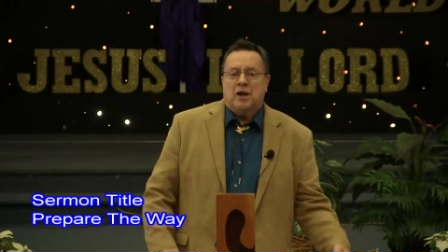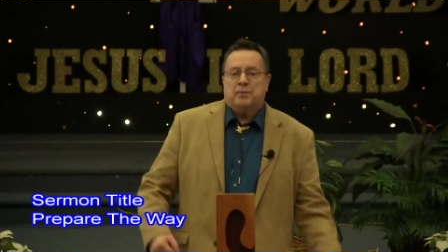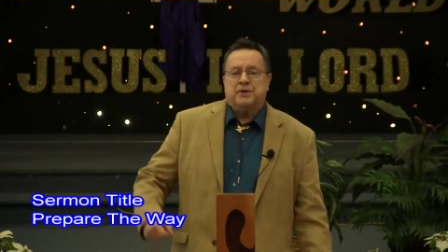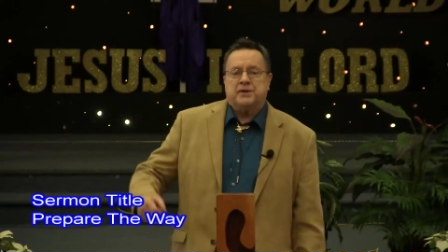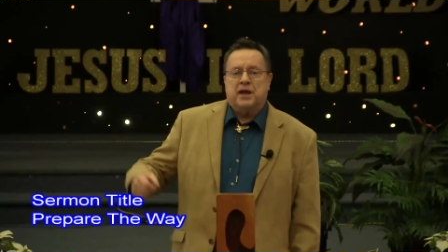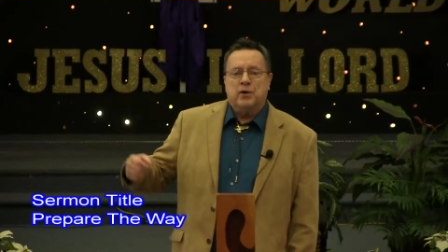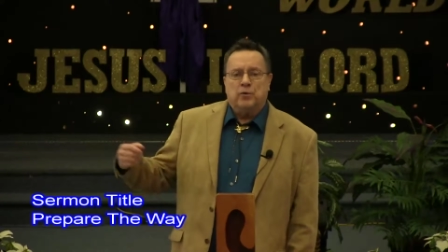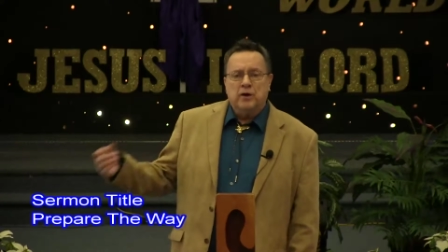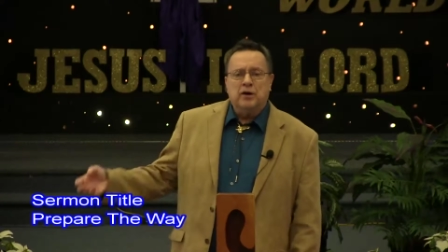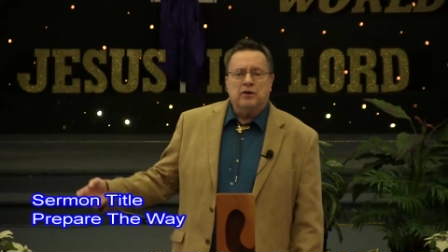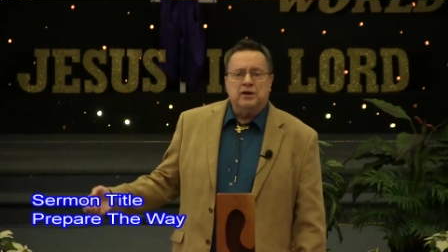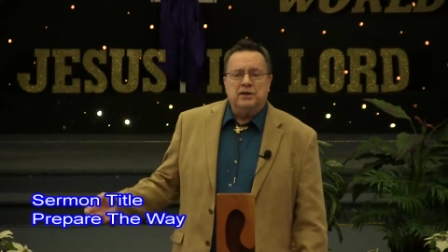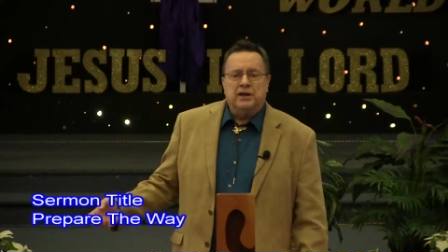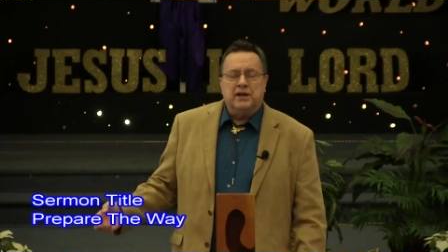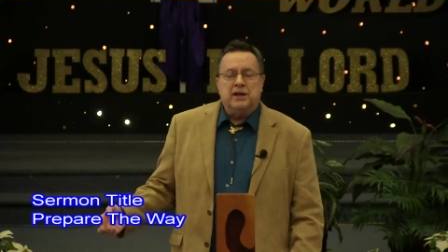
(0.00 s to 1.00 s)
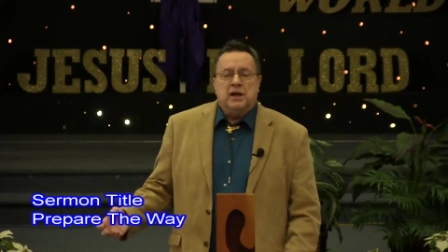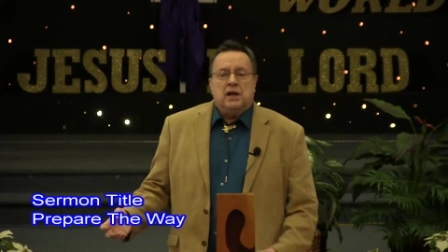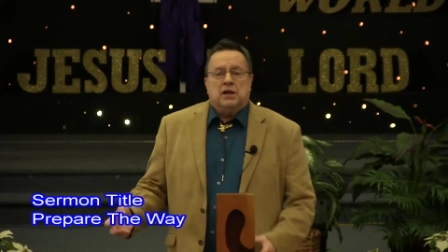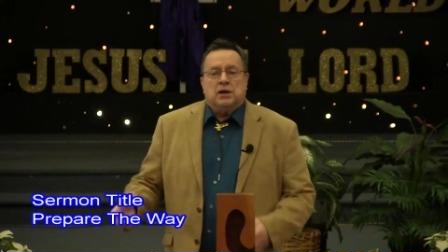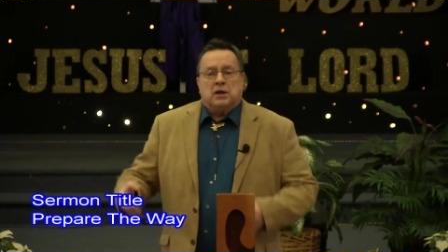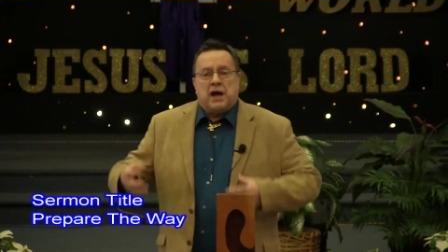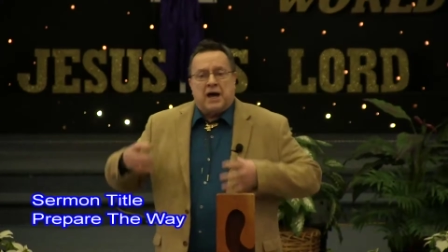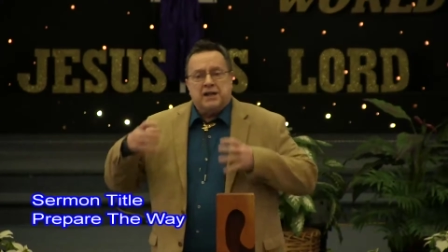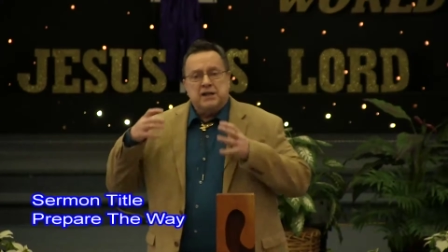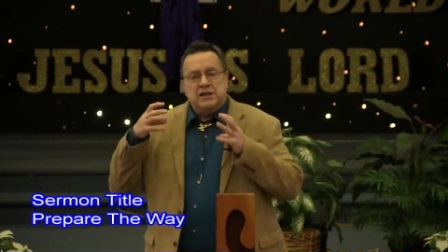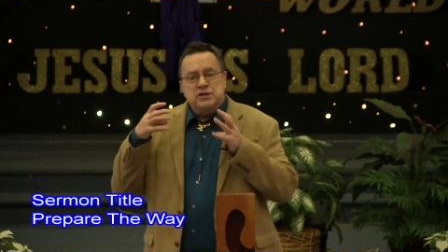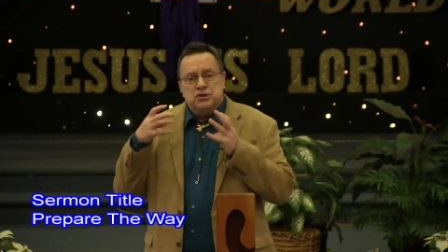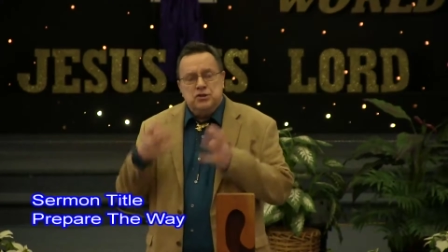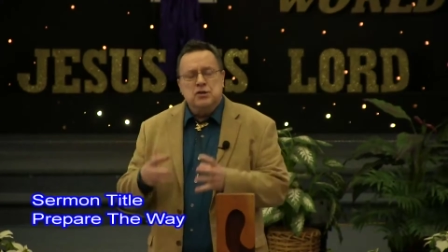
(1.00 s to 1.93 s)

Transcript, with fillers: but they willingly got in